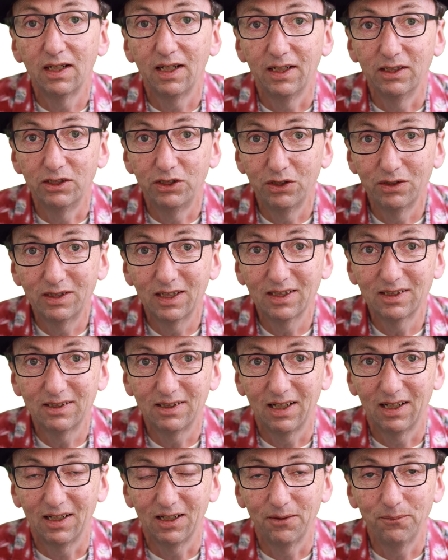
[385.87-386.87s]
into your test
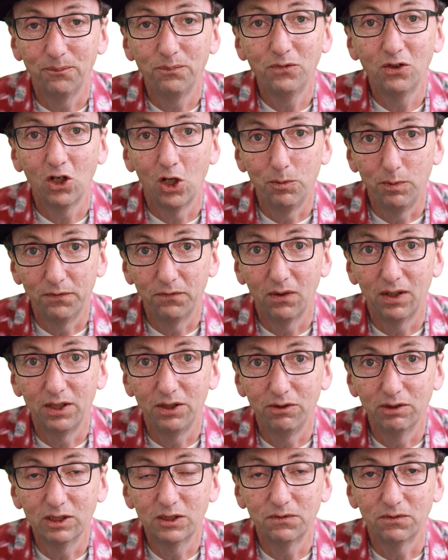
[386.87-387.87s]
data. Hope you find
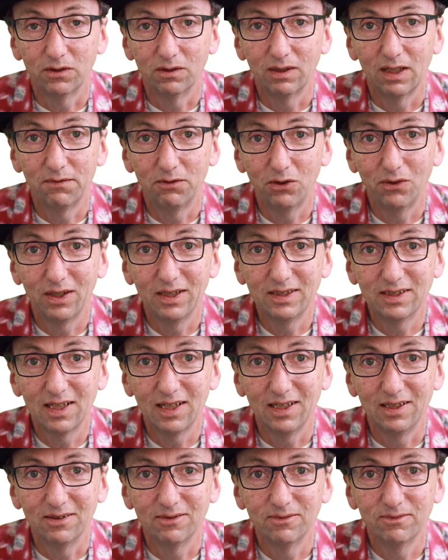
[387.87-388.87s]
it useful. Have a great
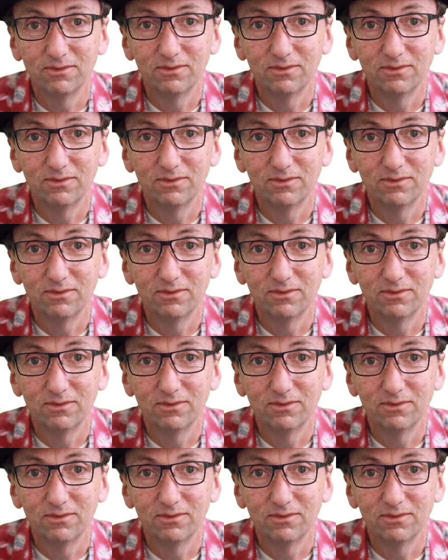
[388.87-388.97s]
day.